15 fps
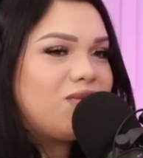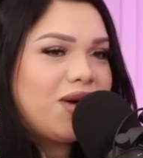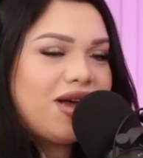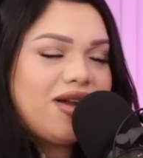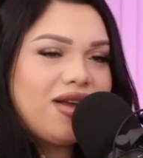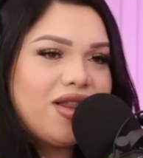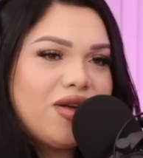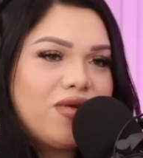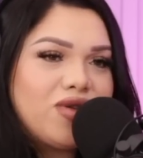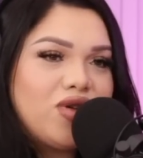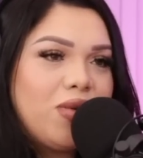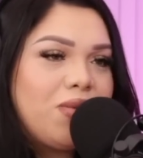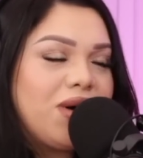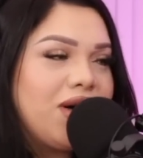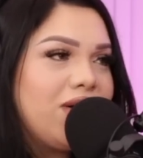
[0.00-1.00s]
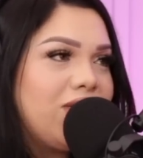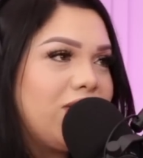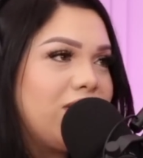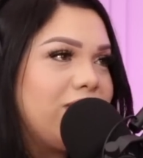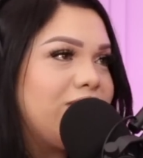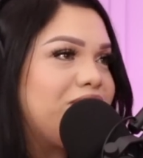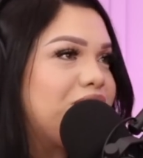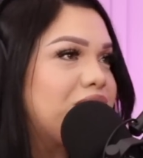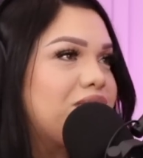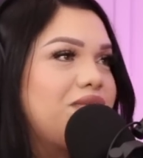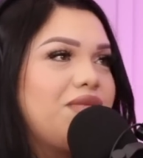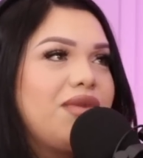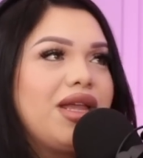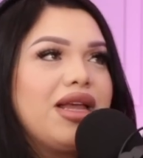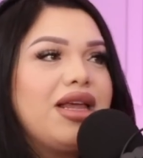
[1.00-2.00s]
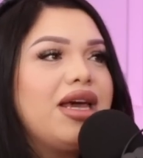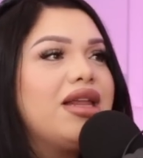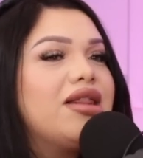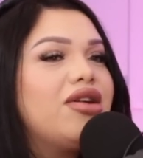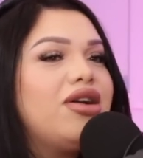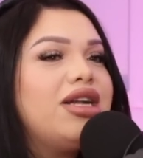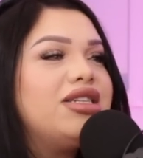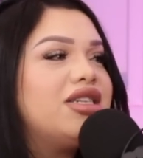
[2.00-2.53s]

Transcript: dramatic. There was no puddle. It wasn't a lot. Yeah, it literally